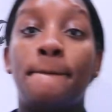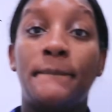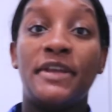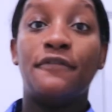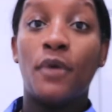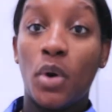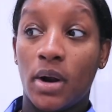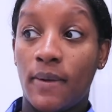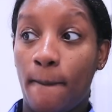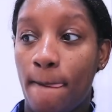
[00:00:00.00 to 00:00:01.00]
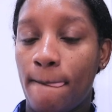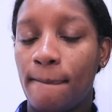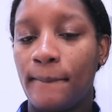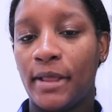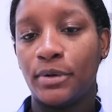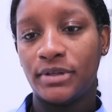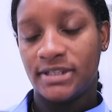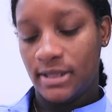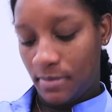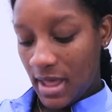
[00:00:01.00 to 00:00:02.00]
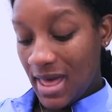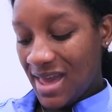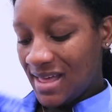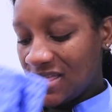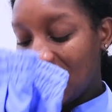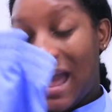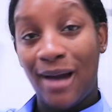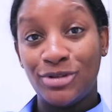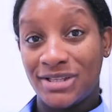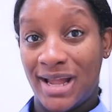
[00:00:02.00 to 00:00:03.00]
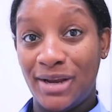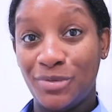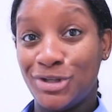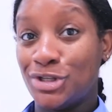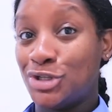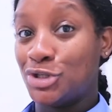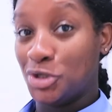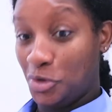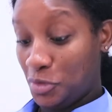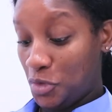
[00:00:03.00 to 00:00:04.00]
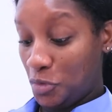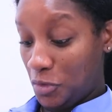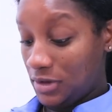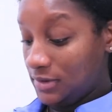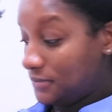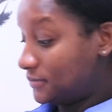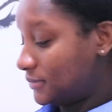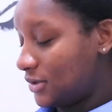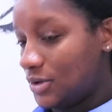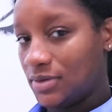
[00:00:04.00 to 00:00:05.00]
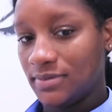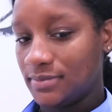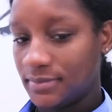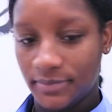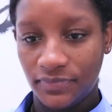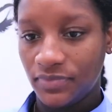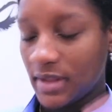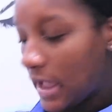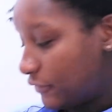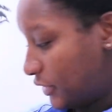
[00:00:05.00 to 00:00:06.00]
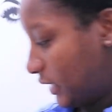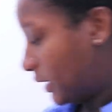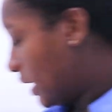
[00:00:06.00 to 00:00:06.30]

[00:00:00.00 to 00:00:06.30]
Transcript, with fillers: before I go to sleep. The outside was so cool. Oh, everything.